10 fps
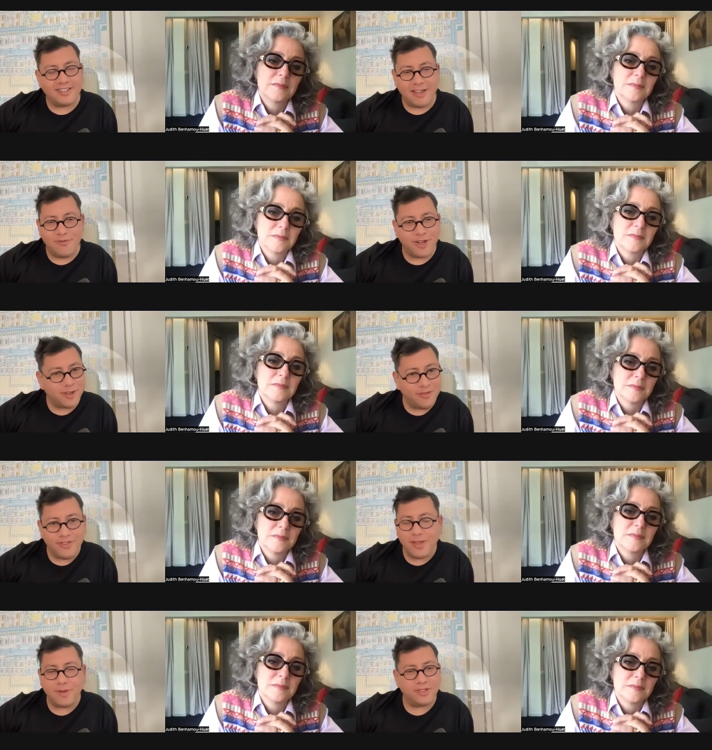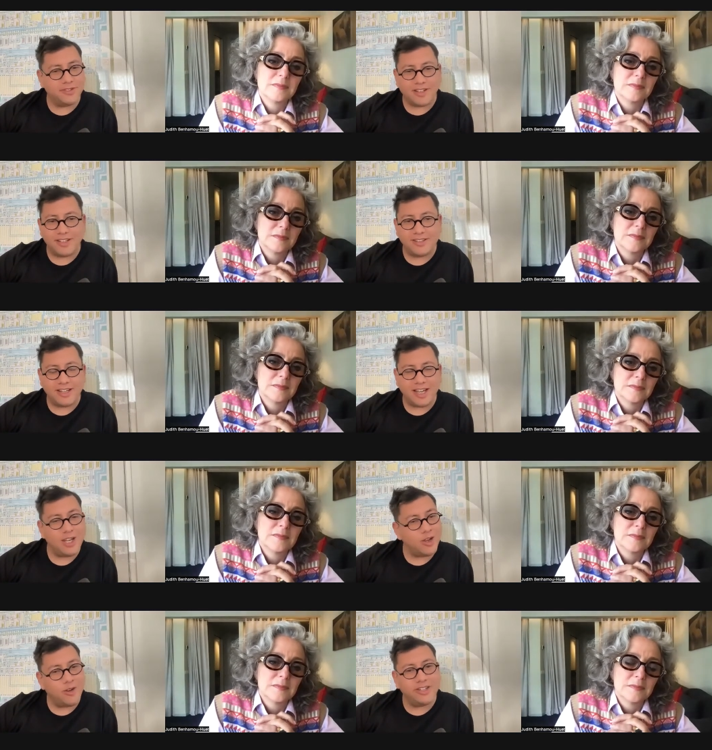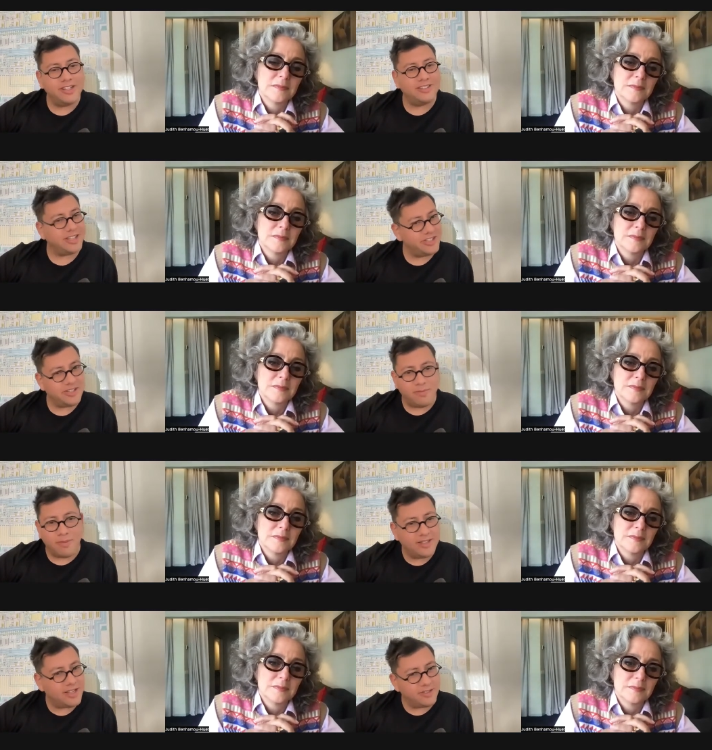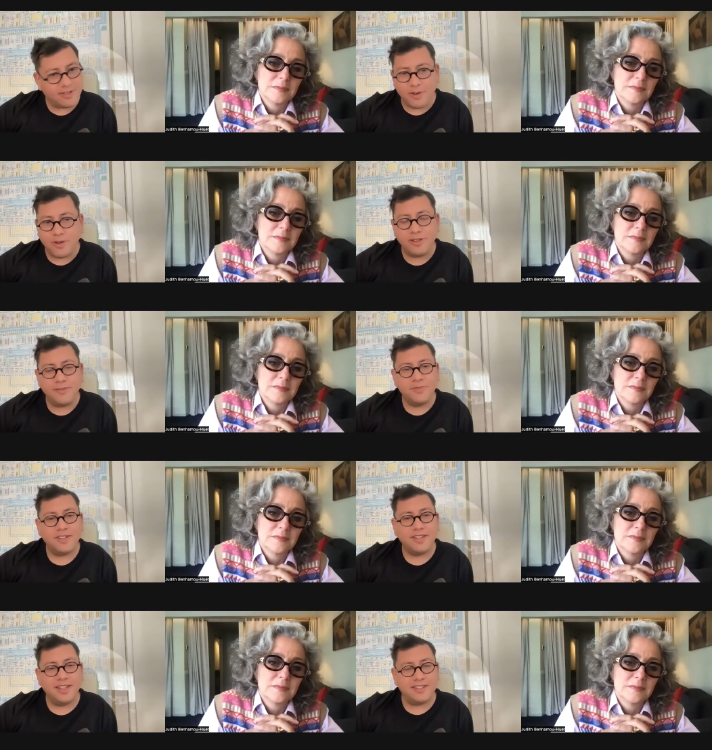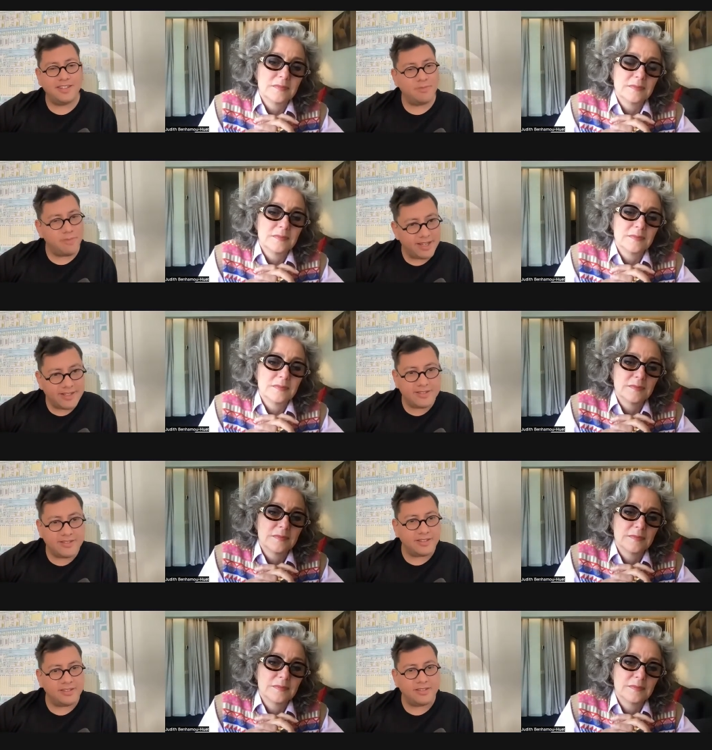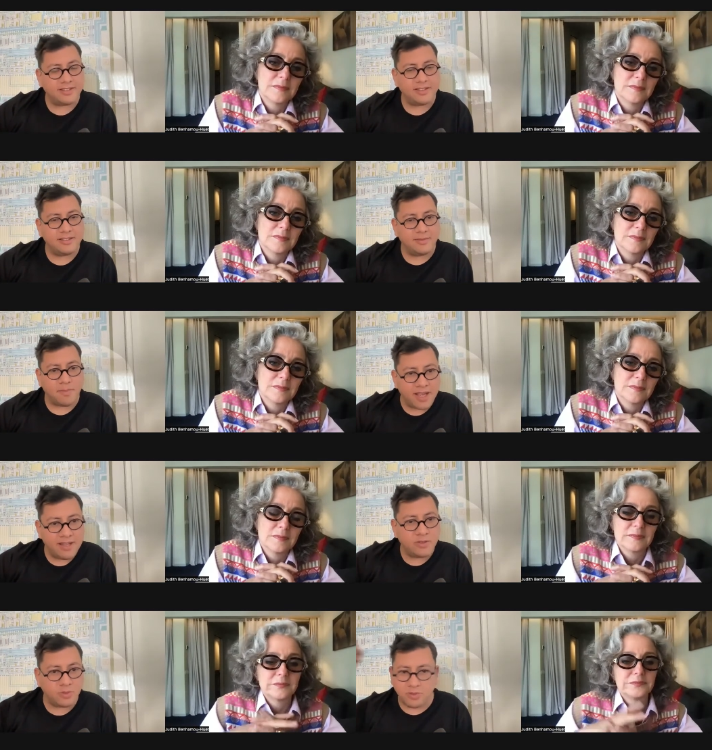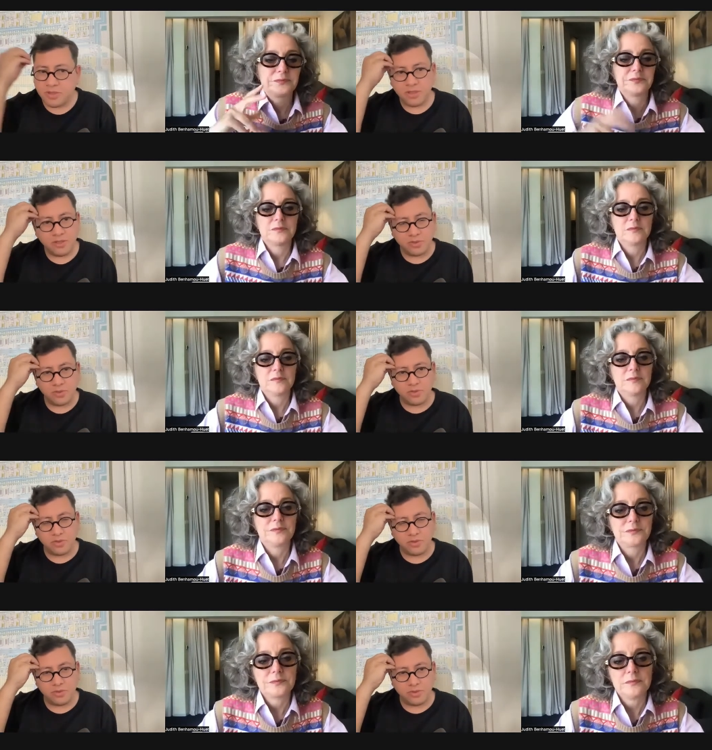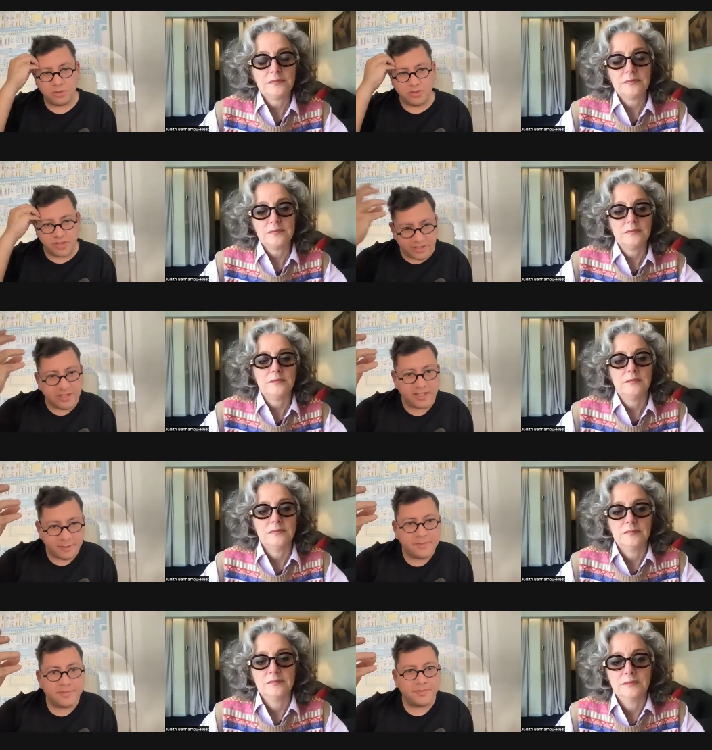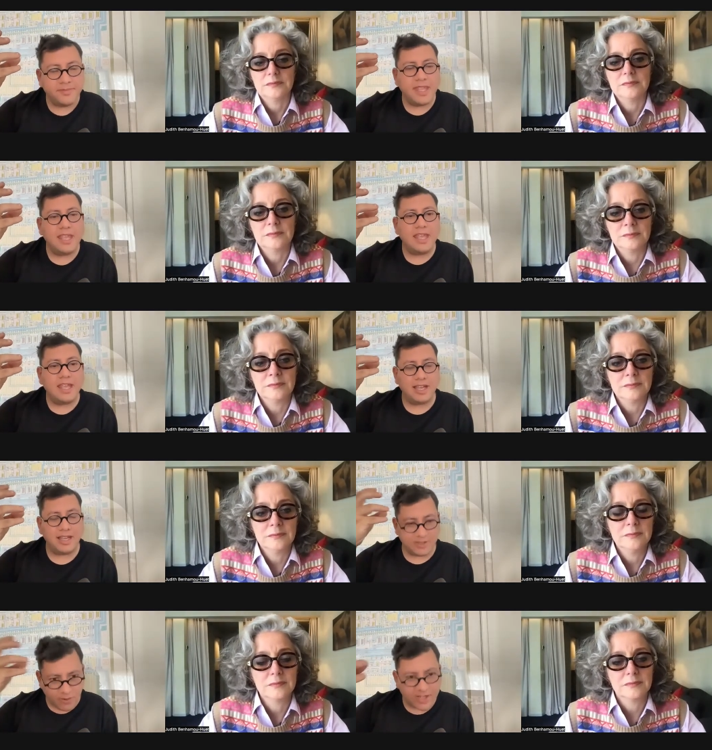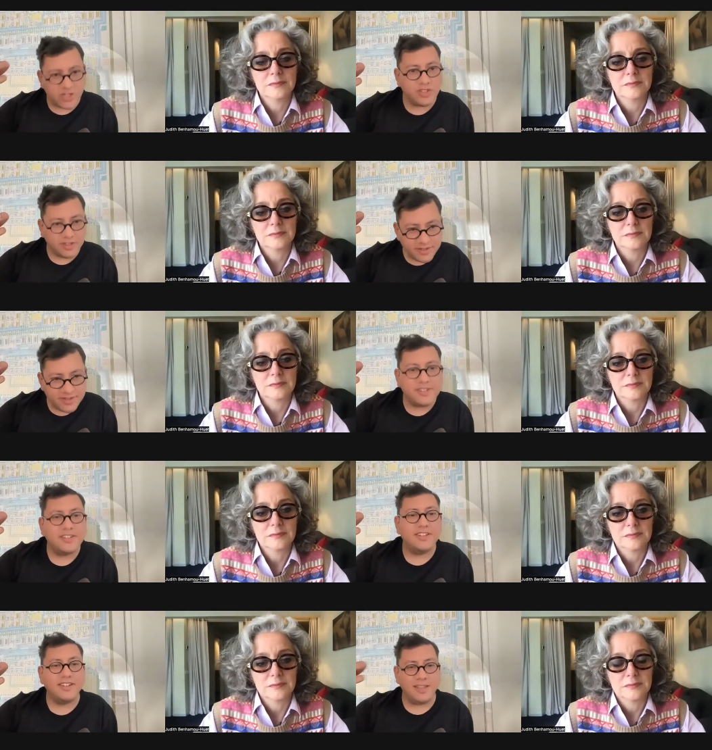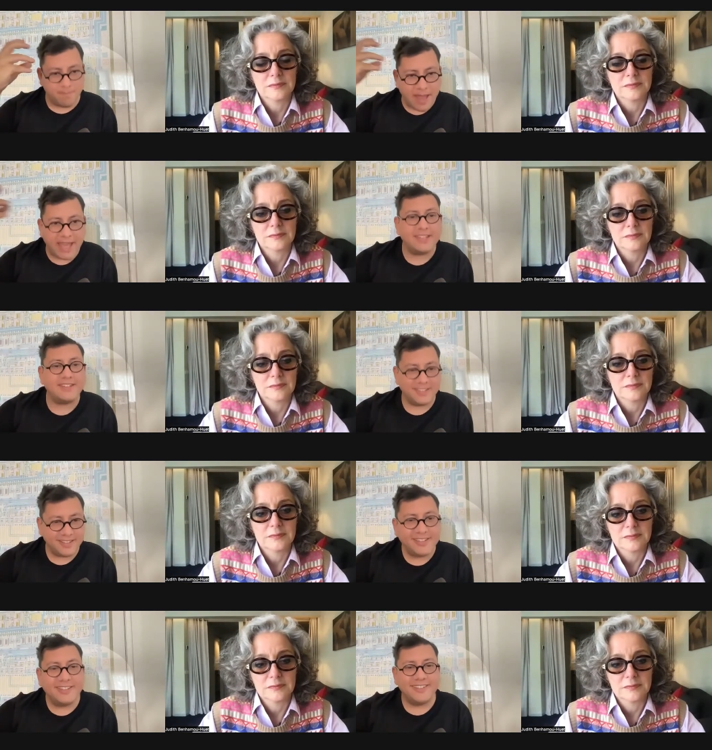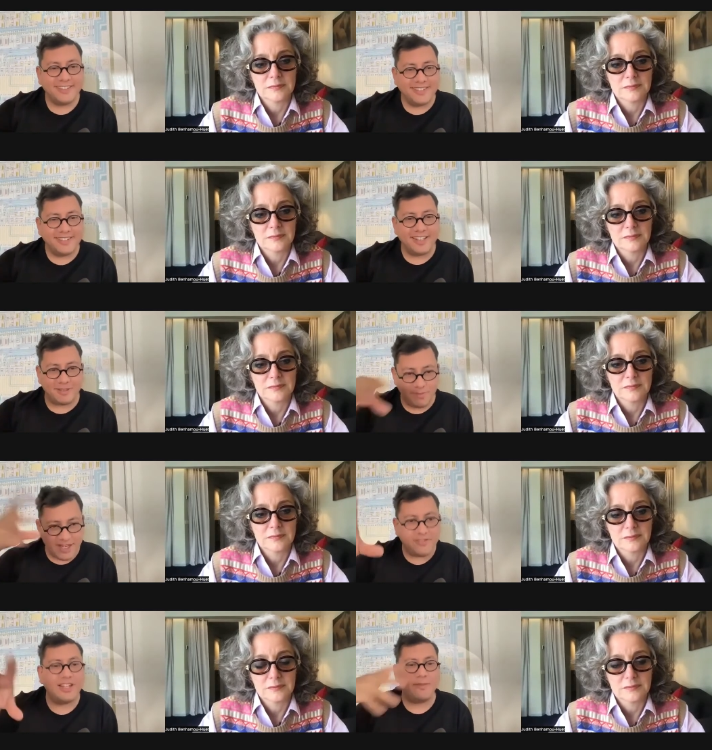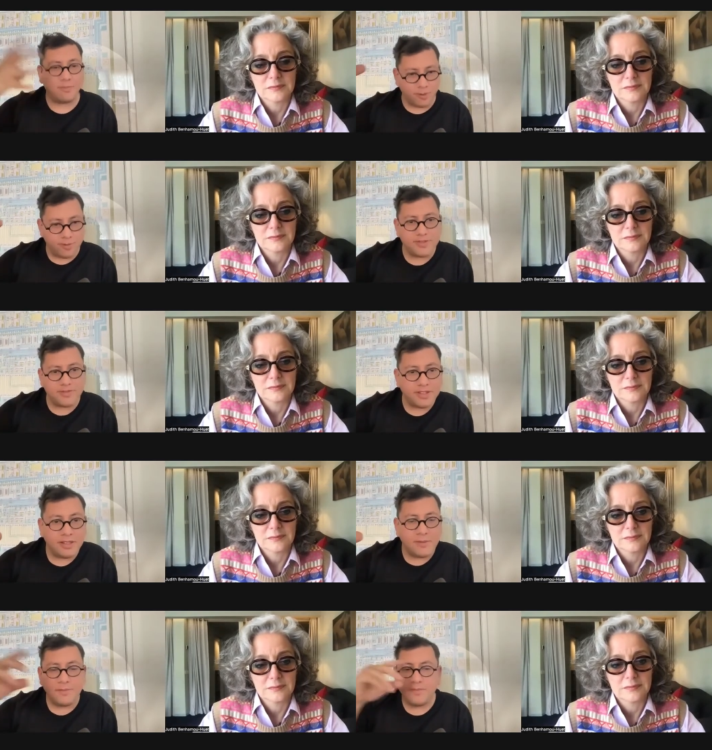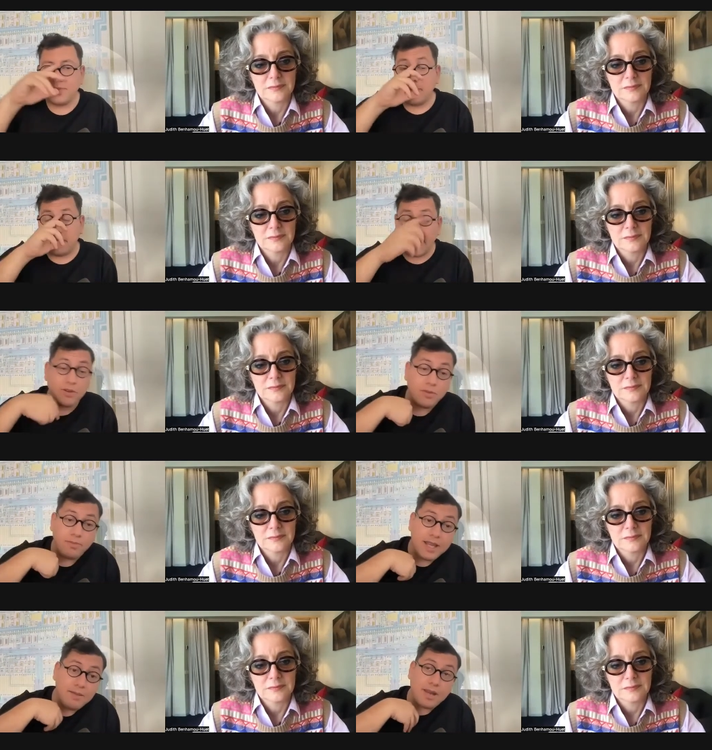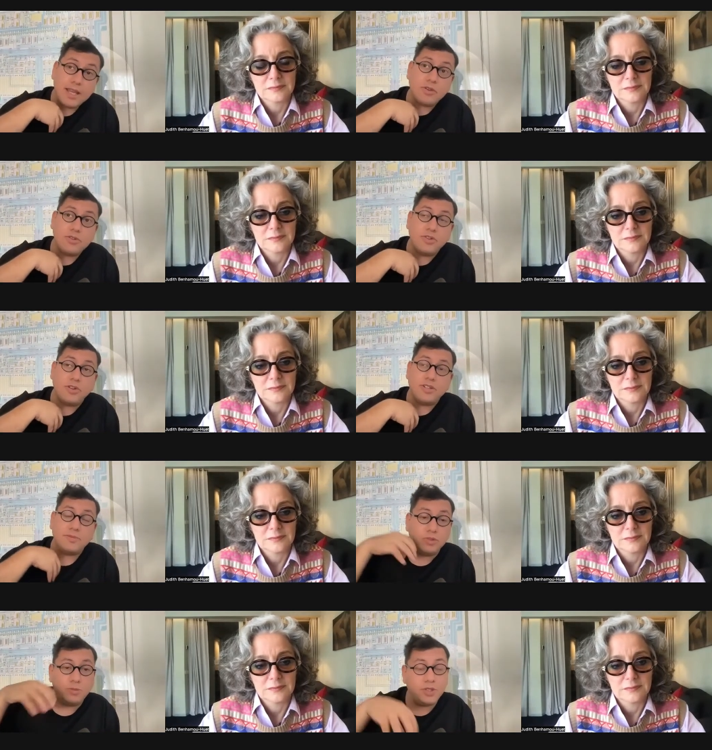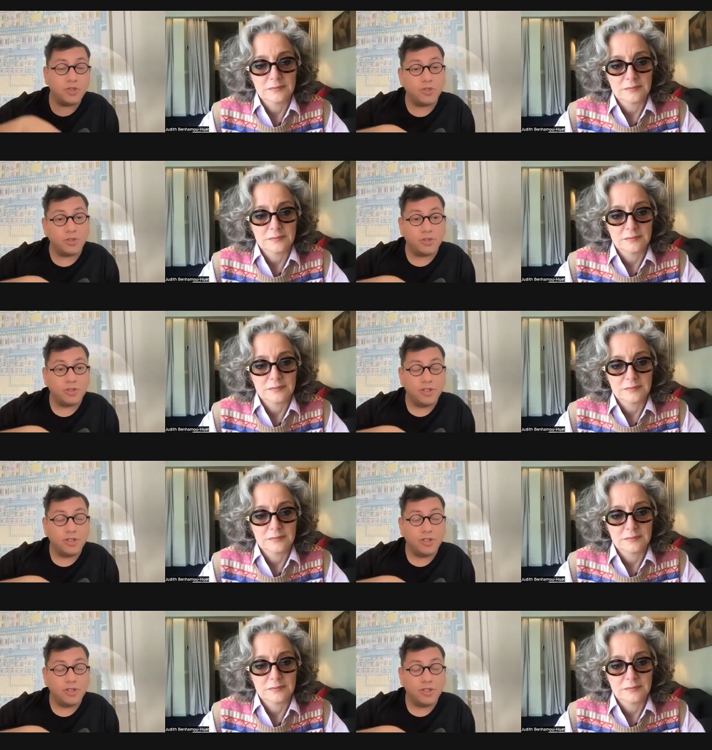Speaker 1: i'm very confident about the art i know that it touches the mind and the soul it, it makes the, the the mind to to to, to trigger mm has mm-hmm. questions impact it's meaningful and purposeful my, con- my my concern is to be sure